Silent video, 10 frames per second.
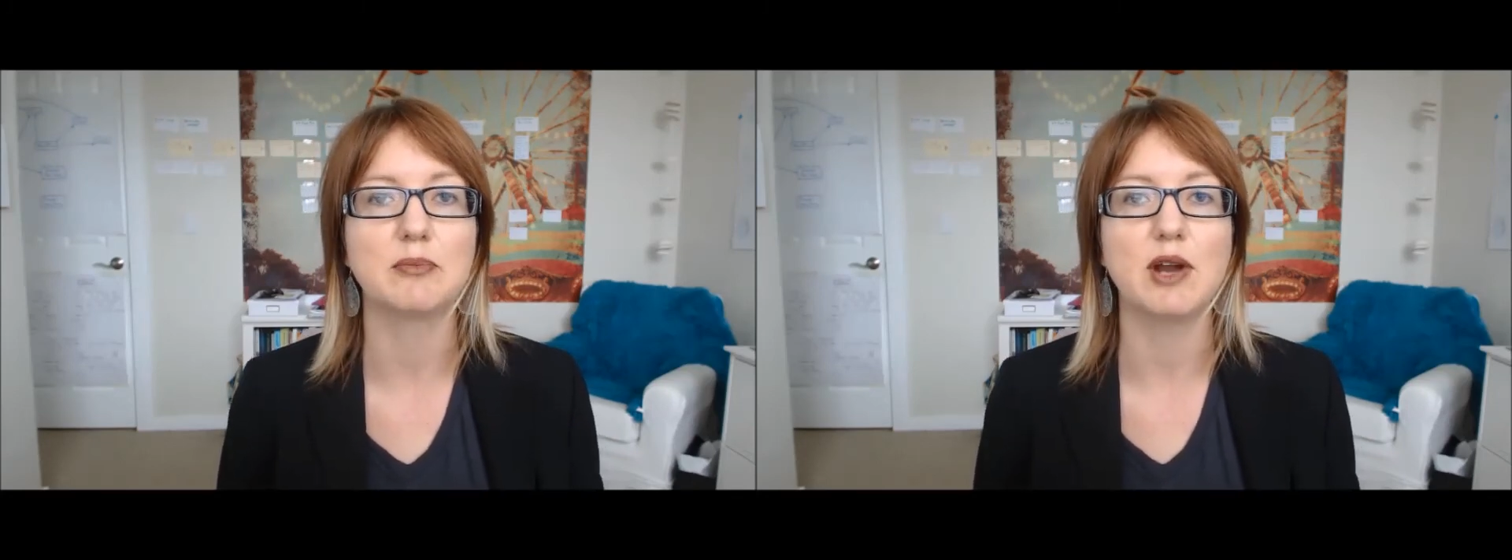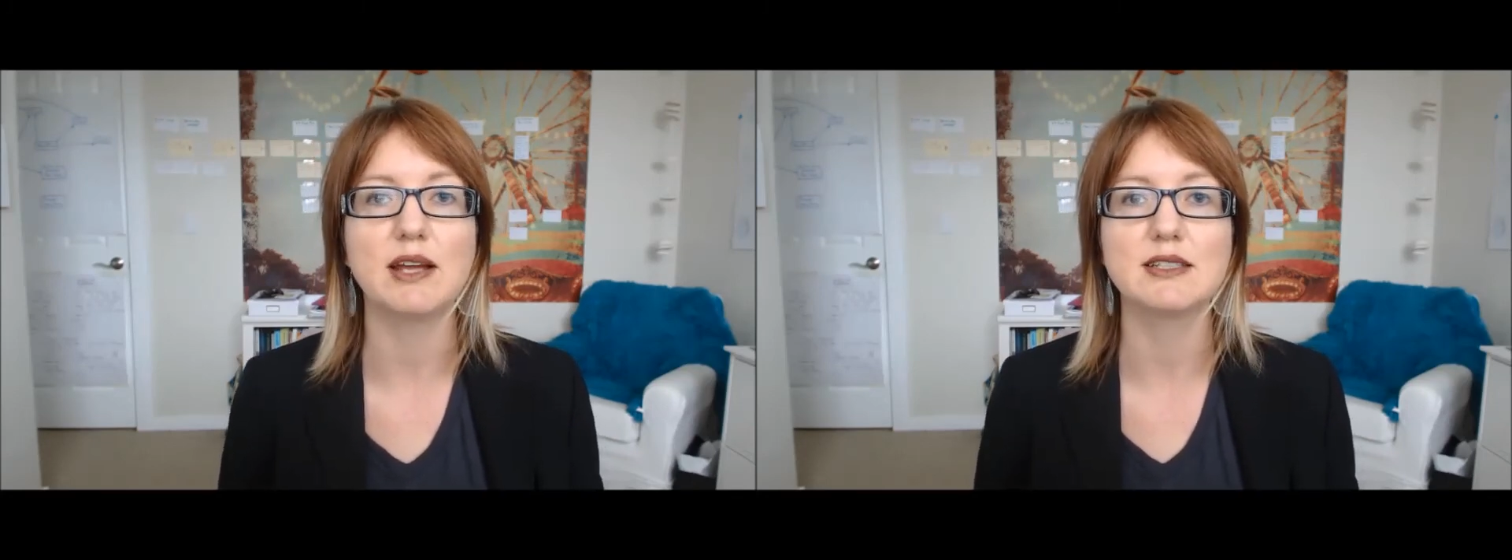the
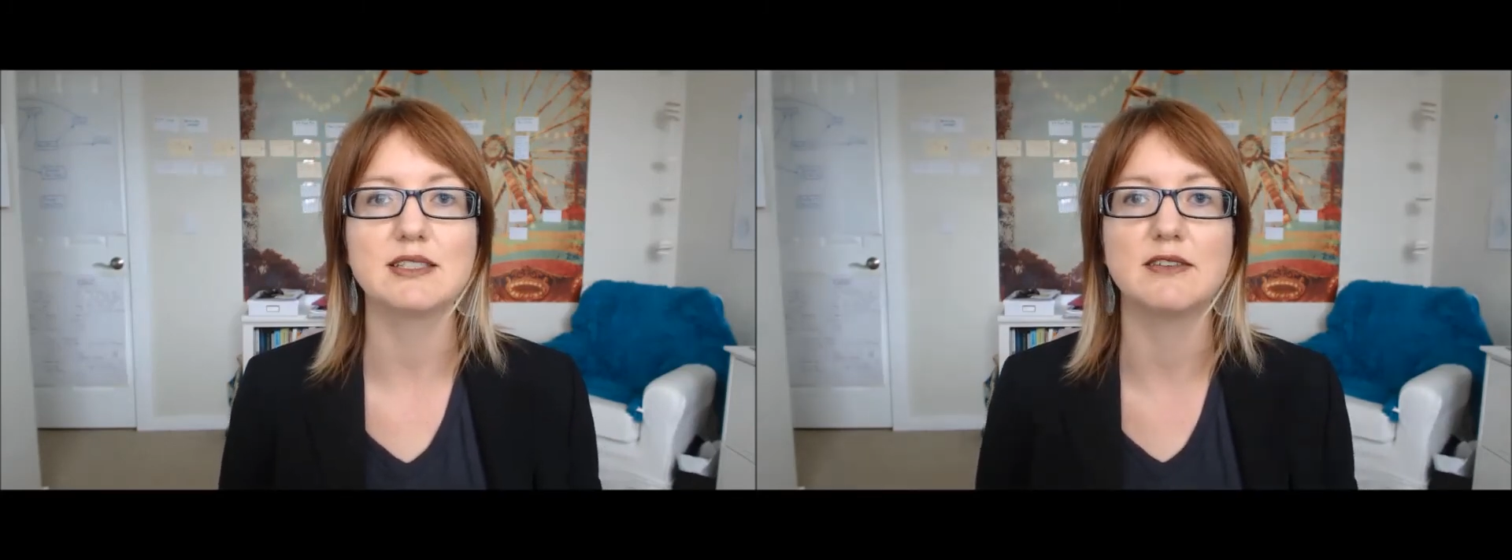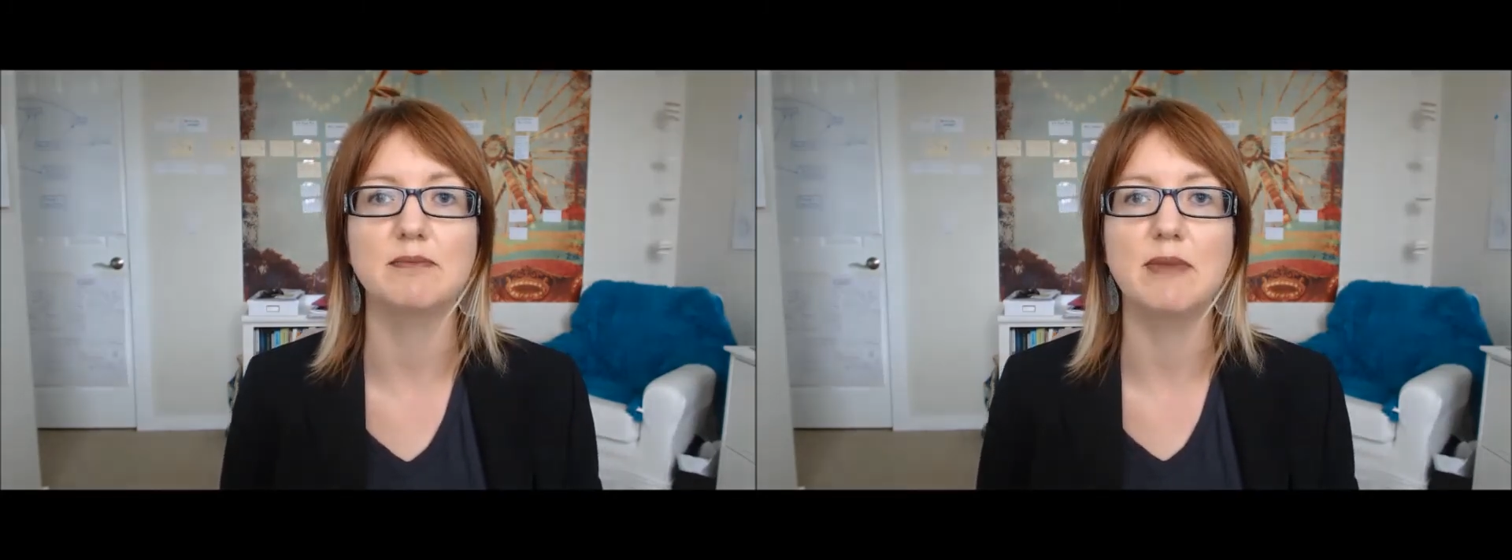
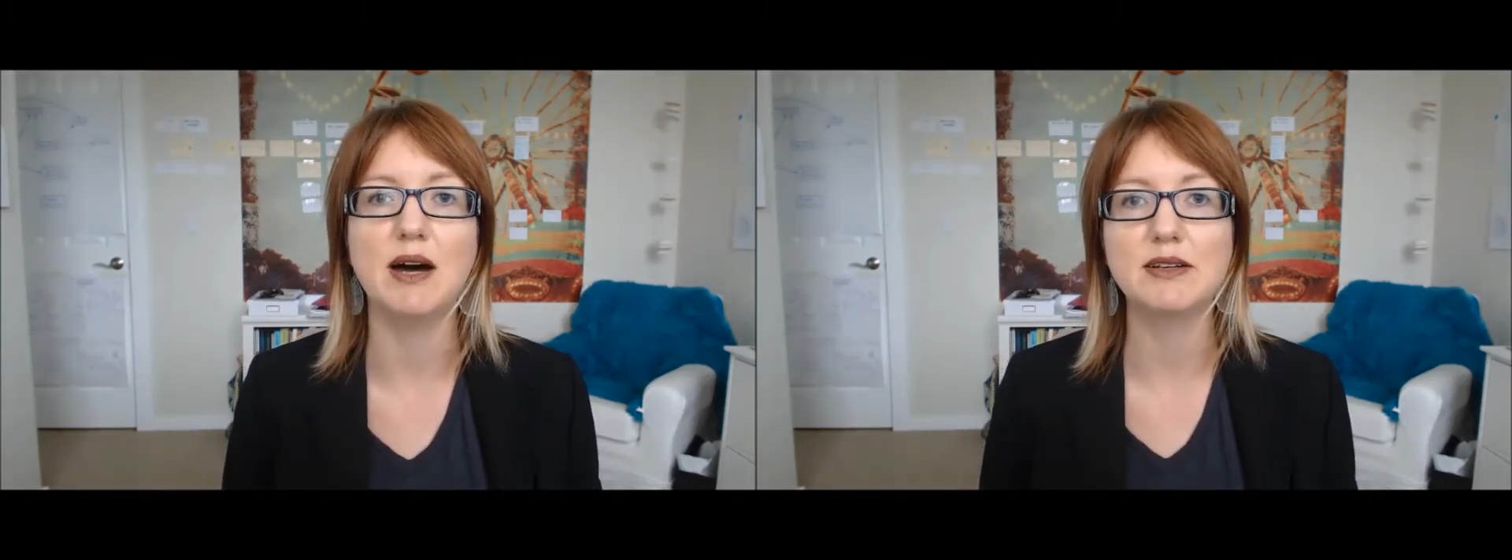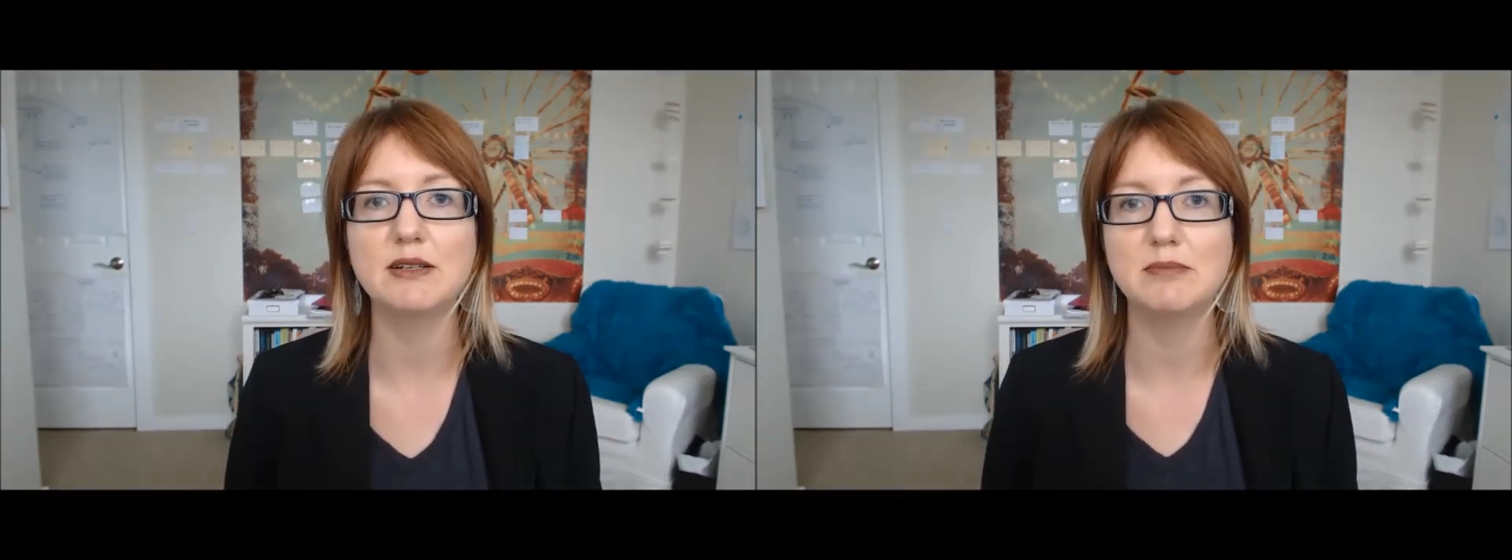practice of
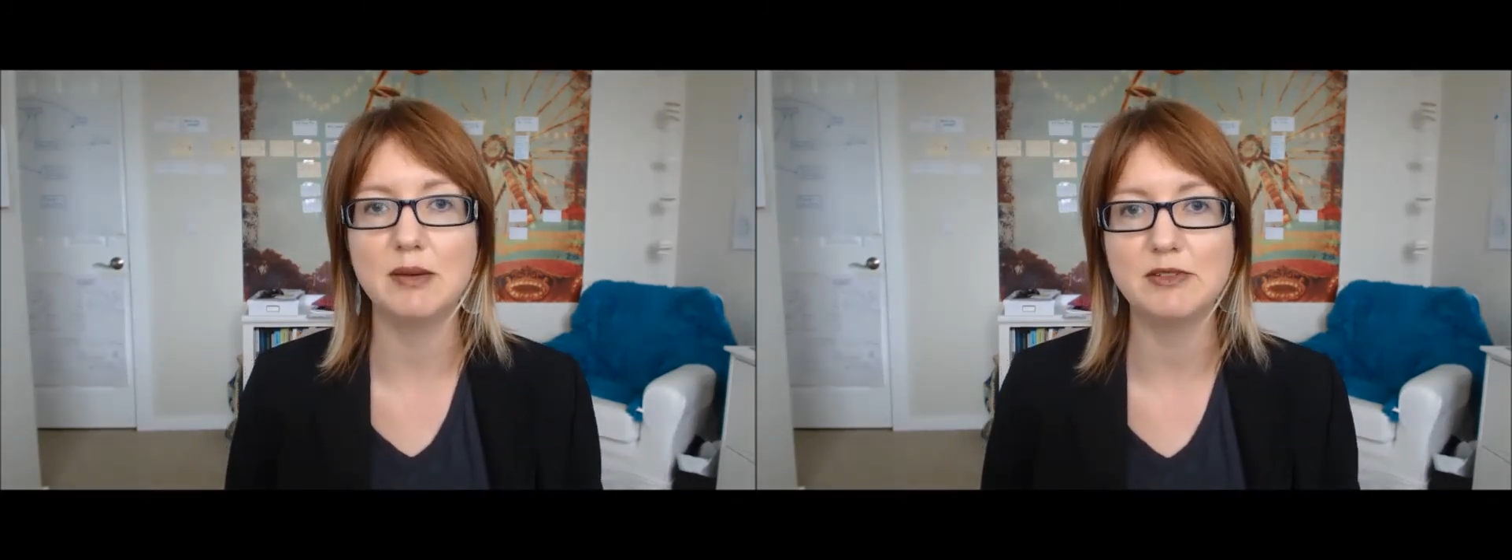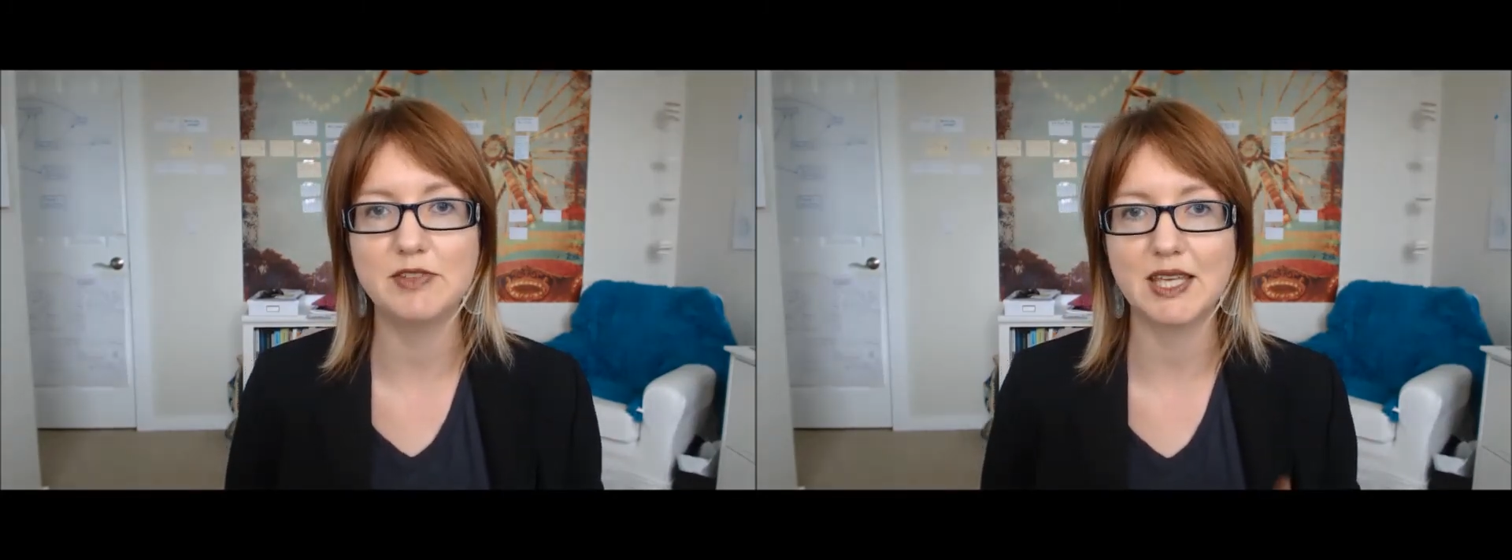modern
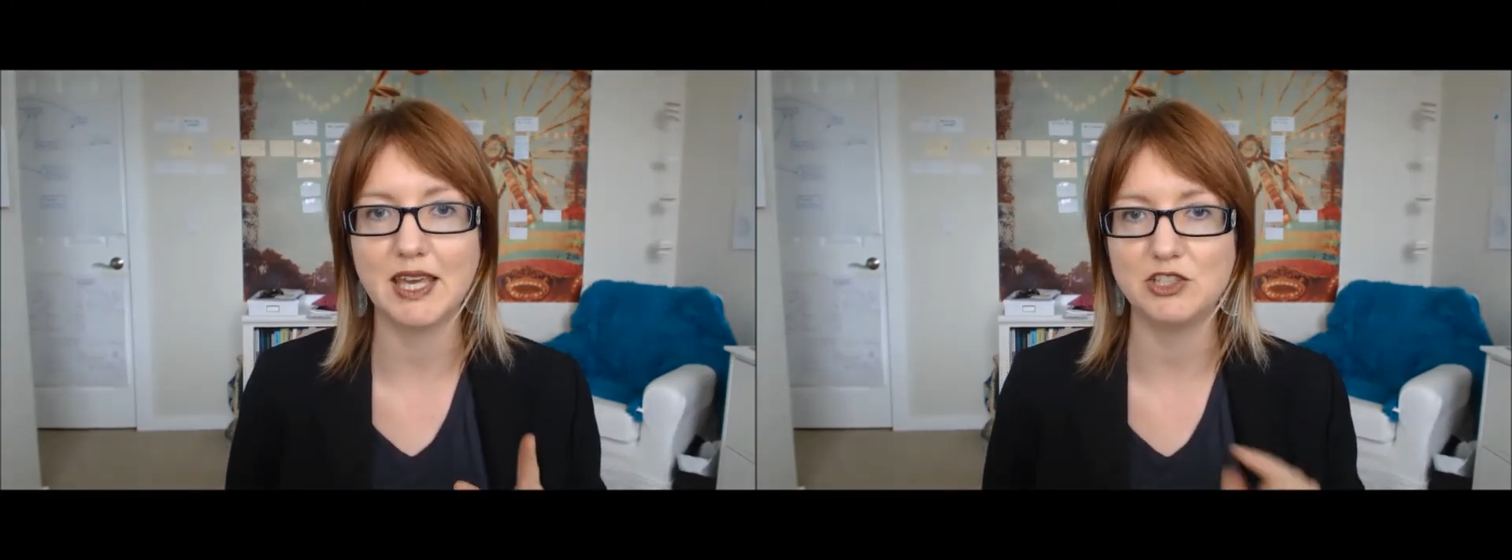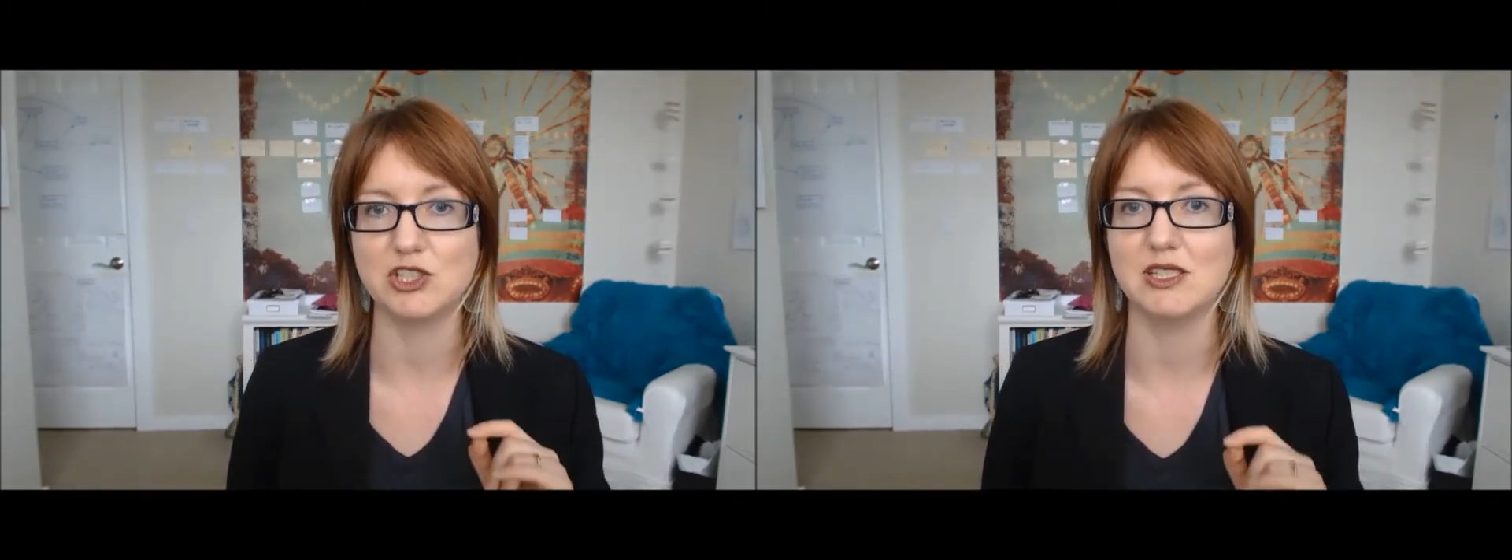
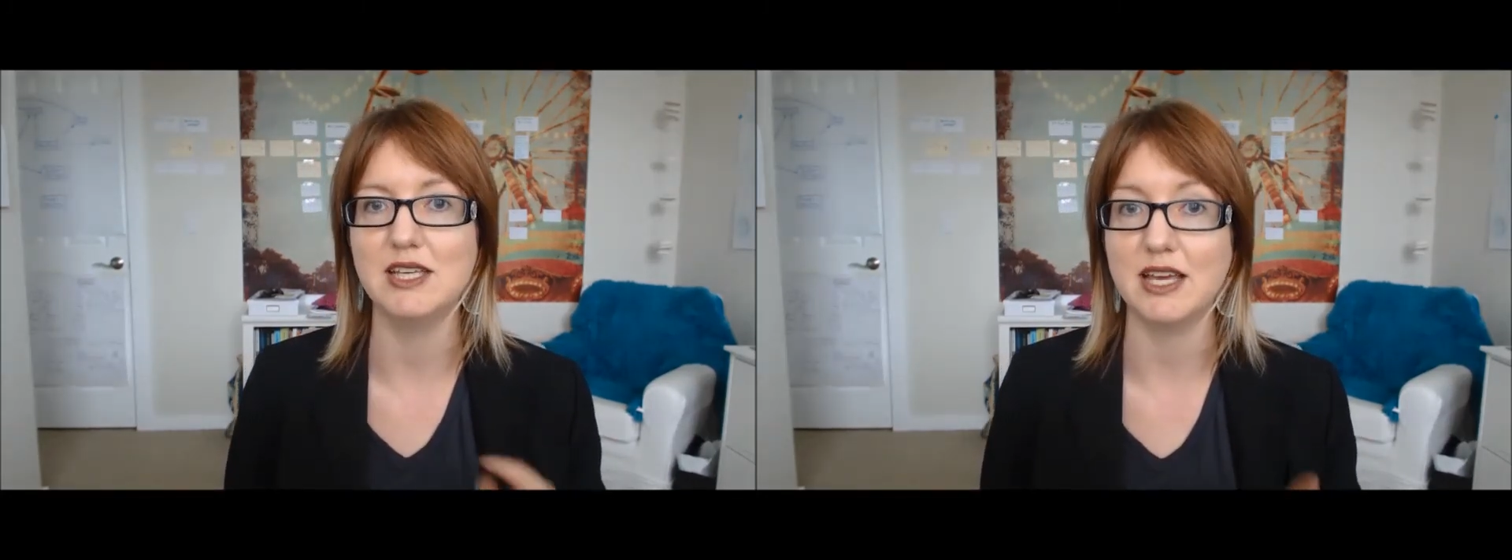mummification.